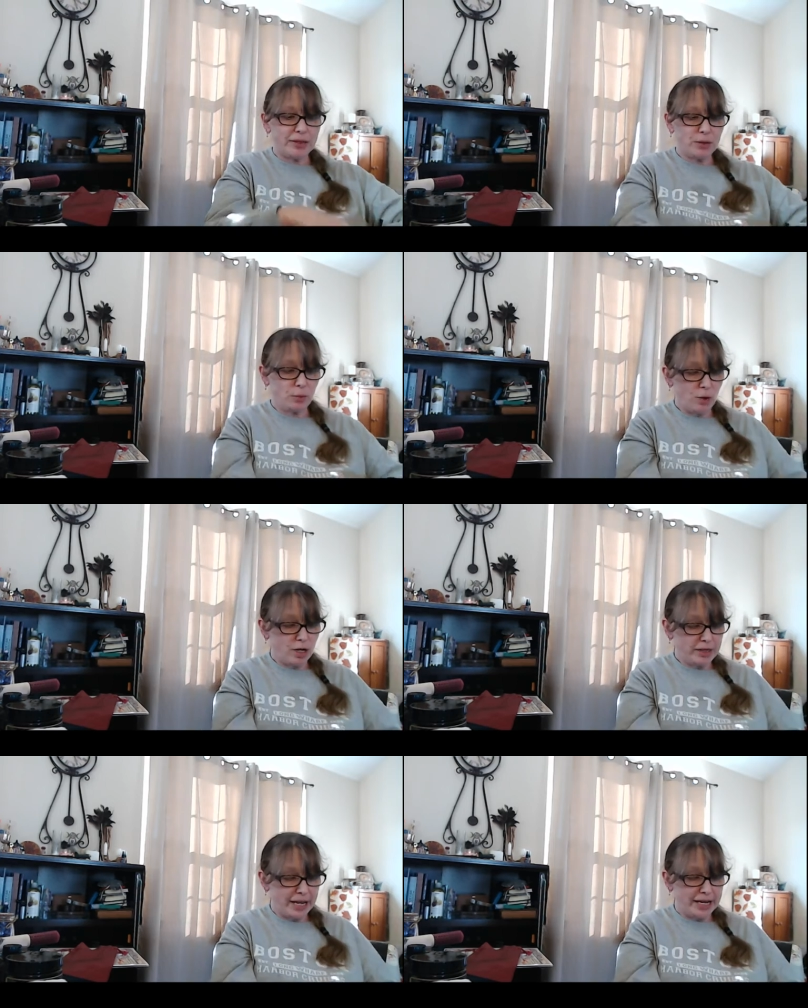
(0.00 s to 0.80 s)
the
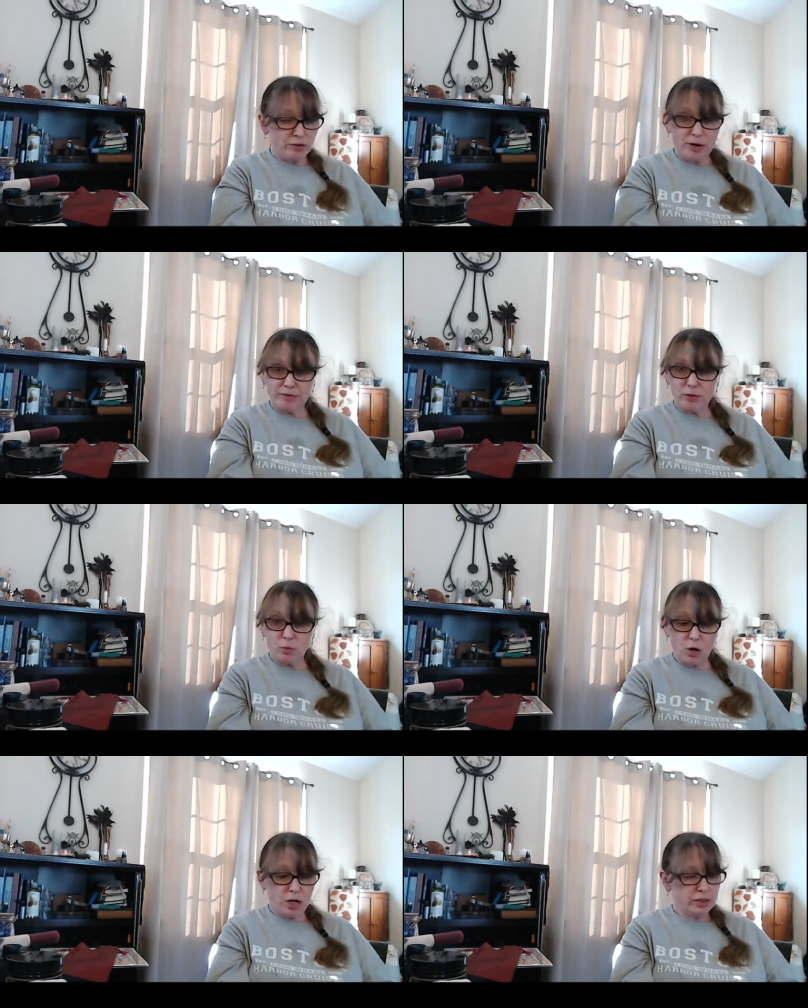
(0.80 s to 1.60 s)
the handcrafted
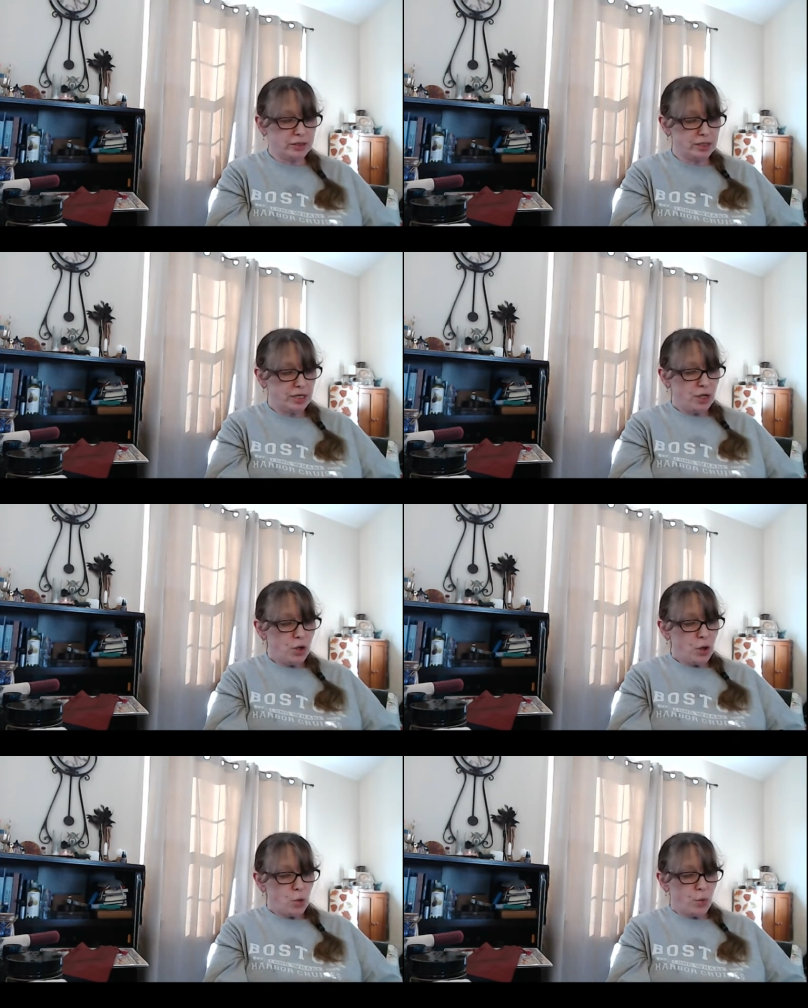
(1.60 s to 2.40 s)
wand
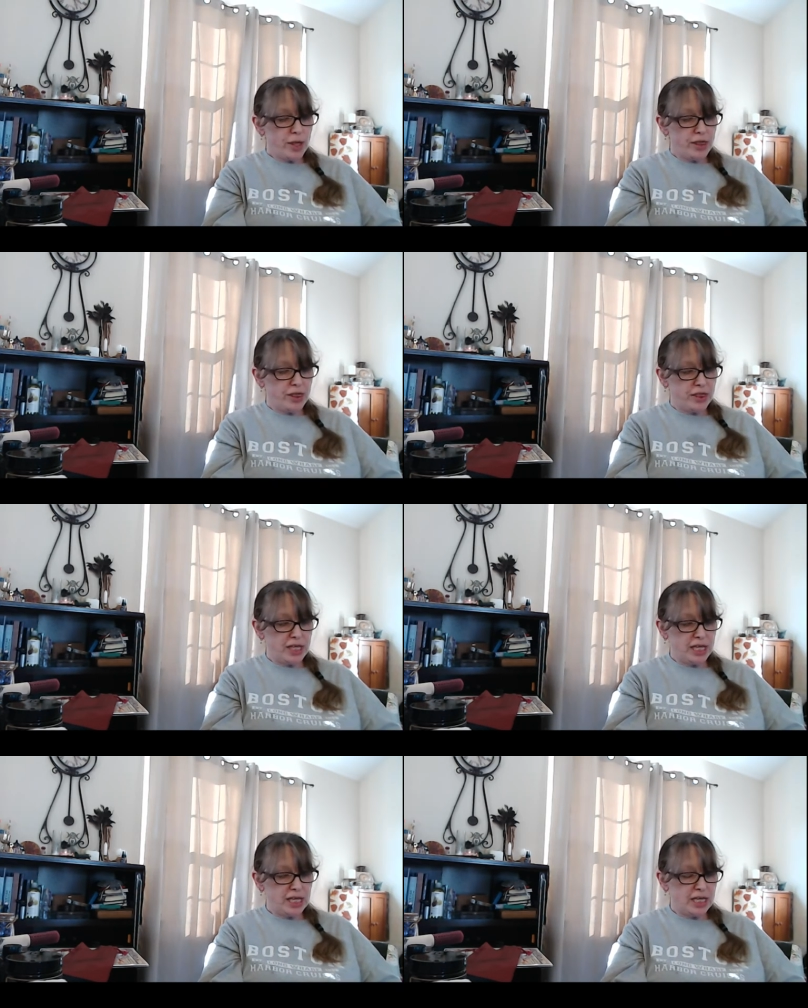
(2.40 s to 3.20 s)
with
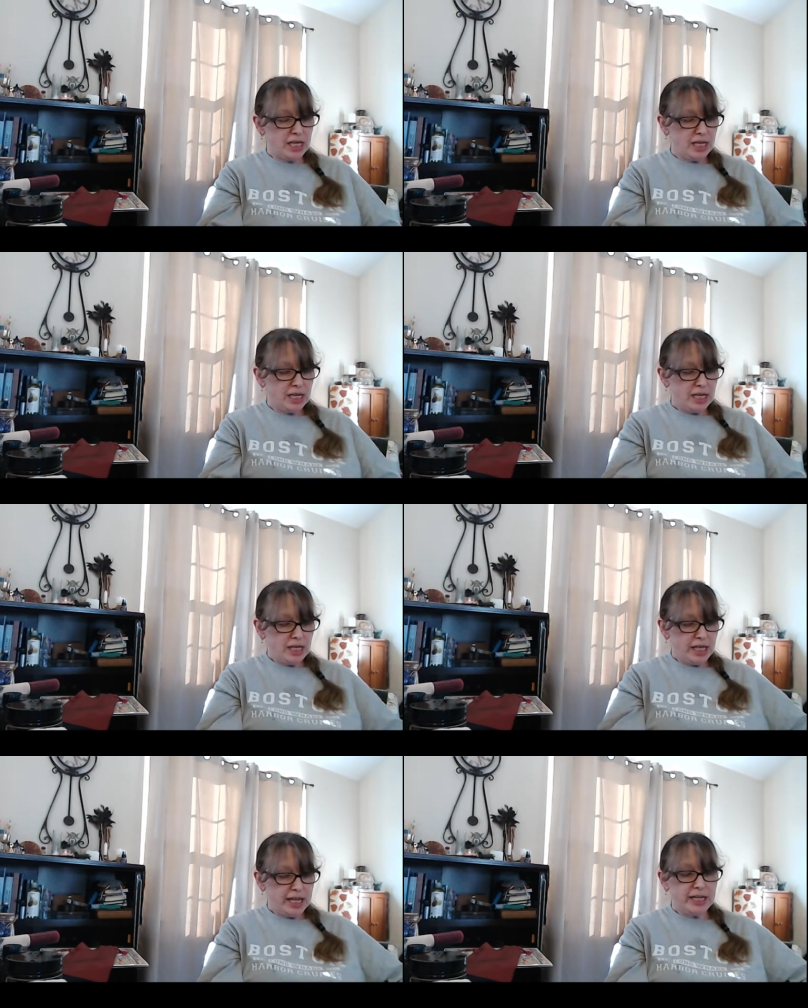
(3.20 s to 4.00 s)
the
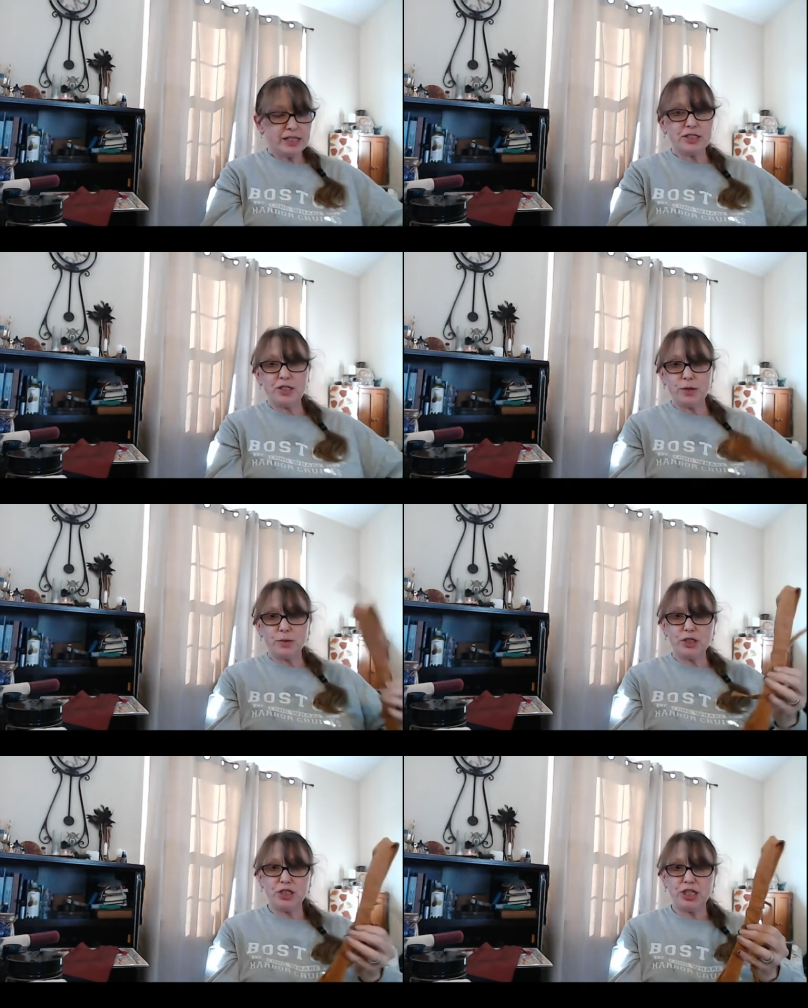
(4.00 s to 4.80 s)
hand
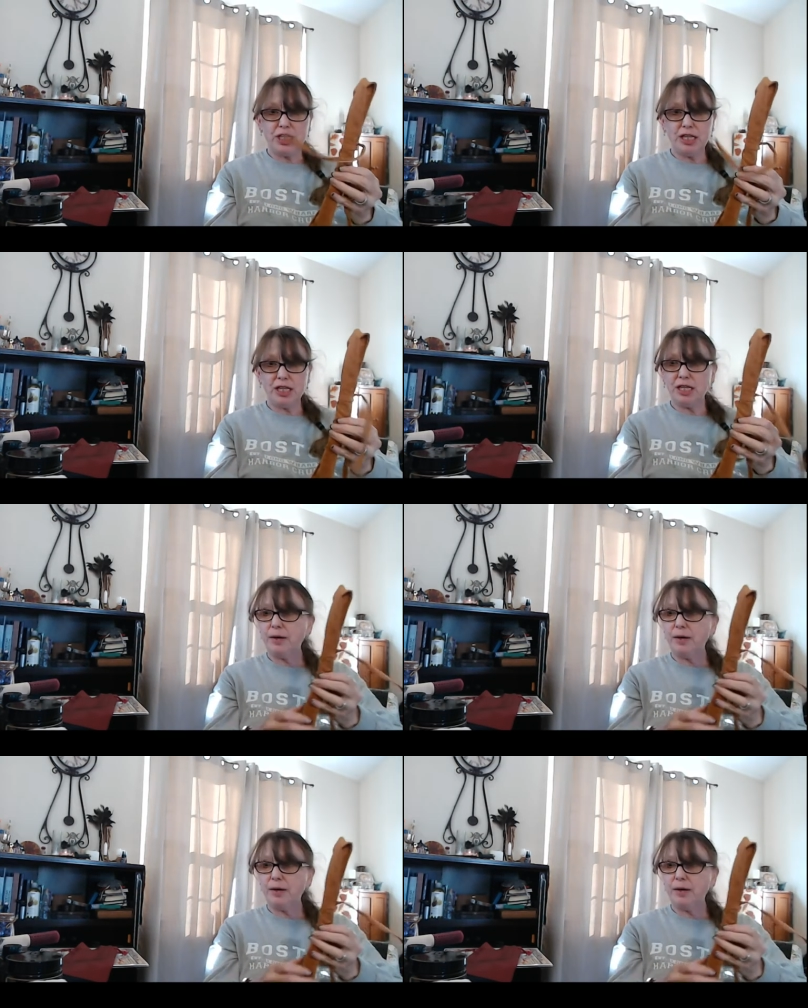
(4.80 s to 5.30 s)
sewn sheath.